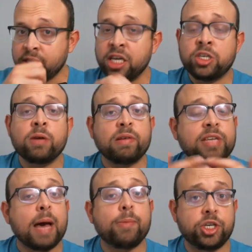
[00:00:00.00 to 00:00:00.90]
in terms of
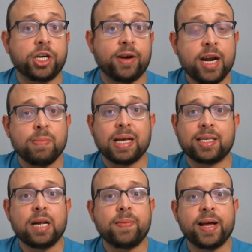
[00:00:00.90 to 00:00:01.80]
damaging your enemies.
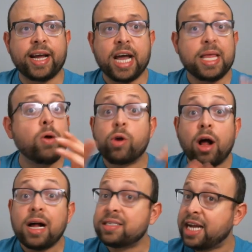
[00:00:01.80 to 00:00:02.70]
And I'm like, and they don't
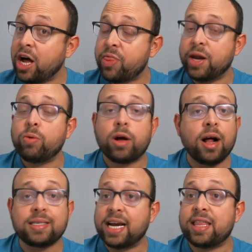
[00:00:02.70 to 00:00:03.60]
cost health, they don't
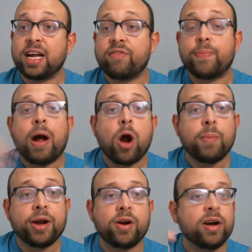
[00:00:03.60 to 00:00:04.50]
cost anything of your power
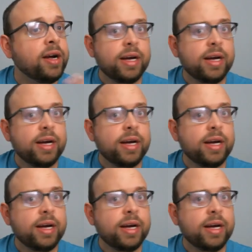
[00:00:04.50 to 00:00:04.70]
meter.